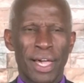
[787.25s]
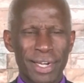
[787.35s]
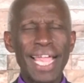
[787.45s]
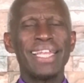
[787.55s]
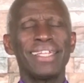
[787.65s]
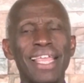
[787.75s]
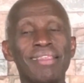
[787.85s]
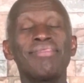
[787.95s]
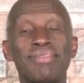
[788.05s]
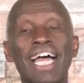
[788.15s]
right
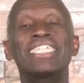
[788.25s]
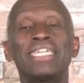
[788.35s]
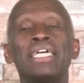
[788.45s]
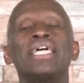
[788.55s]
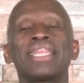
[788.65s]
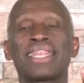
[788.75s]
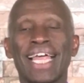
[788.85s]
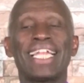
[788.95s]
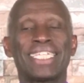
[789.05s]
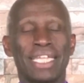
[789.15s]
in that
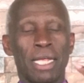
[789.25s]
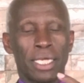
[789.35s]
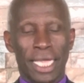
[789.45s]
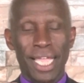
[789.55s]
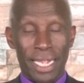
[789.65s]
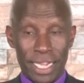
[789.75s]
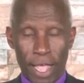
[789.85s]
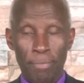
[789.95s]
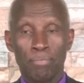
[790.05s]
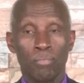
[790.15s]
area,